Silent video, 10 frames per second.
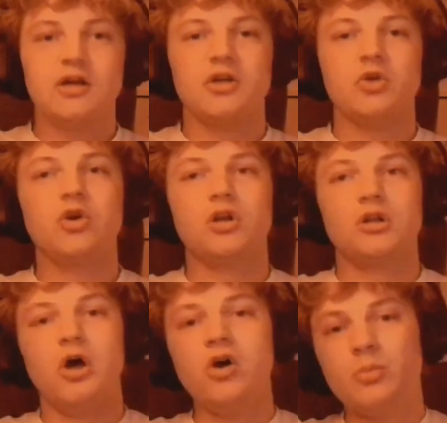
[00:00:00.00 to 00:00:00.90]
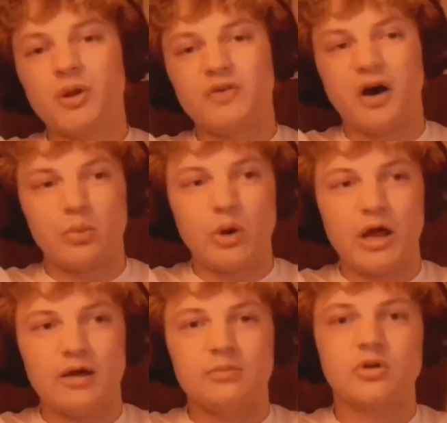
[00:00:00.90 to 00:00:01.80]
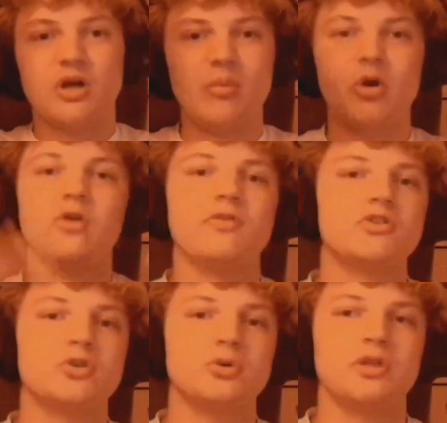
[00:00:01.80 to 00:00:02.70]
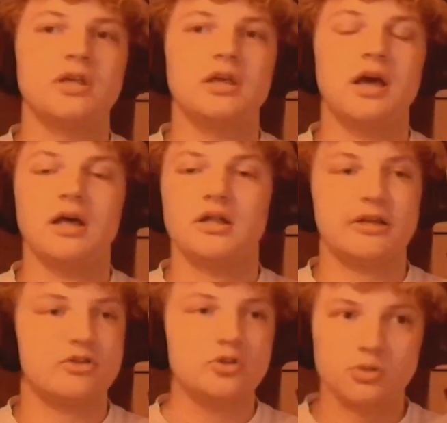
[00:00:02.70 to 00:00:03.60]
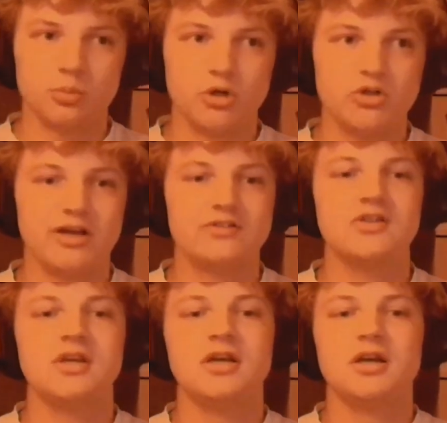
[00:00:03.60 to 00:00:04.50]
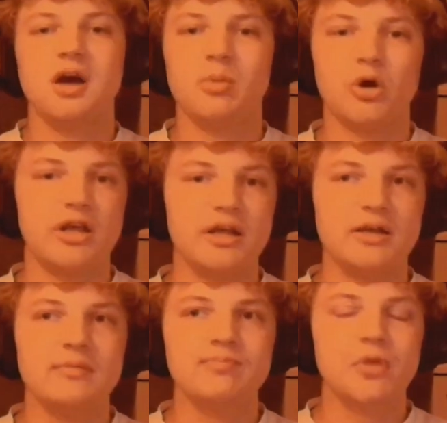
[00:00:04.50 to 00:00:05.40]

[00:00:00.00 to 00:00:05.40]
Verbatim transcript: you can learn a bit of hardware, come on over to the uh, like do some projects, come on in,